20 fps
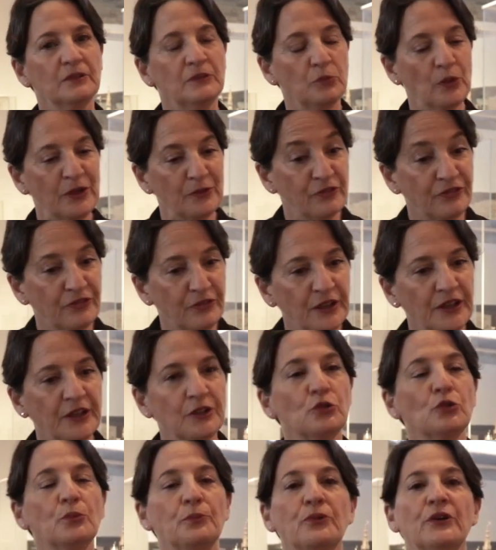were free
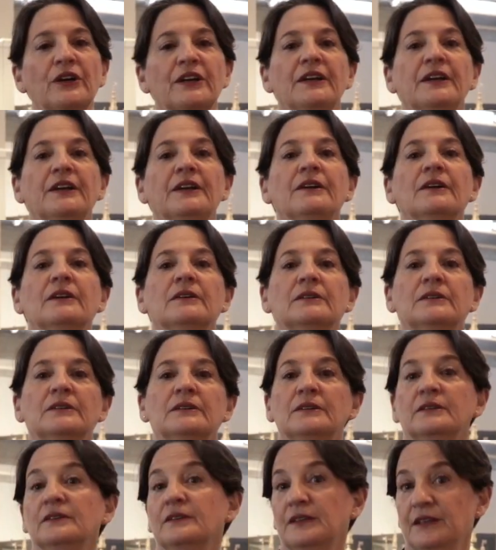to pray
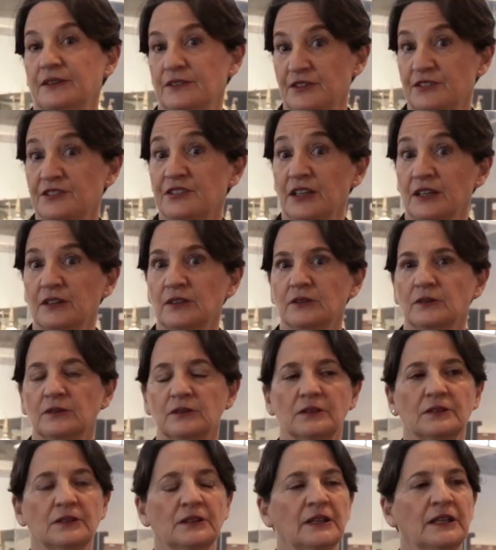in the
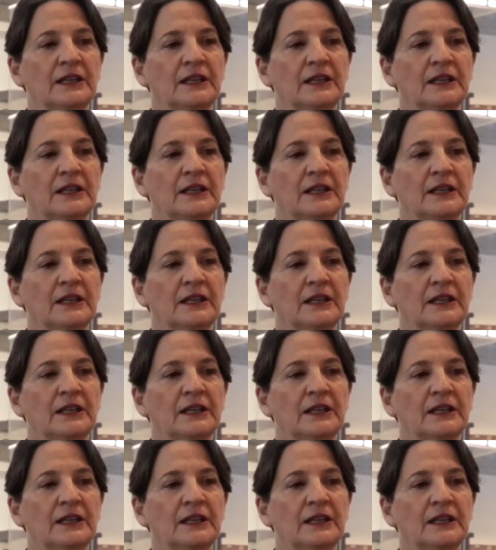synagogue.